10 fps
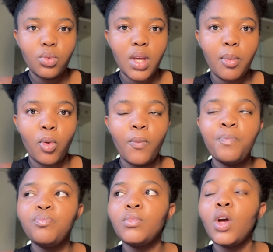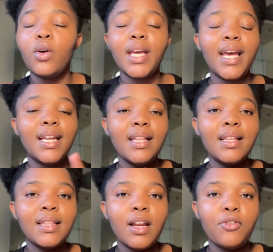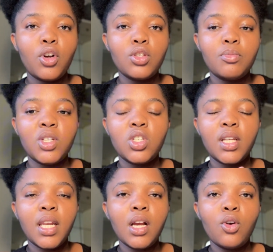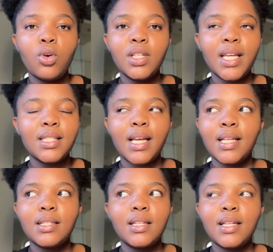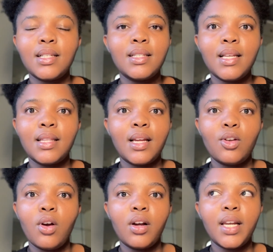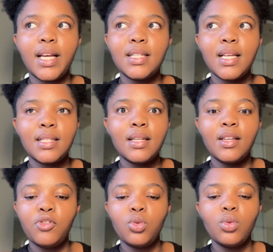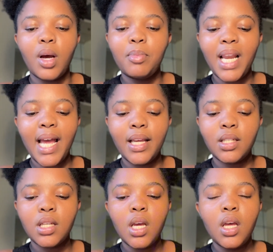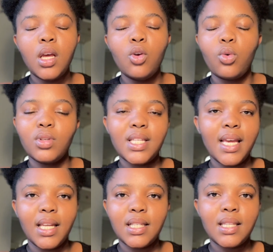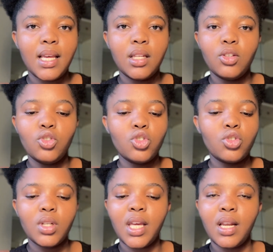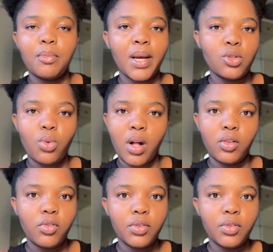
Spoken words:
Yabo. Okay, another thing that I forgot to mention, getting a court date, guys, it doesn't take that long. Like it takes, if you applied ngo 10 you should get it by 12.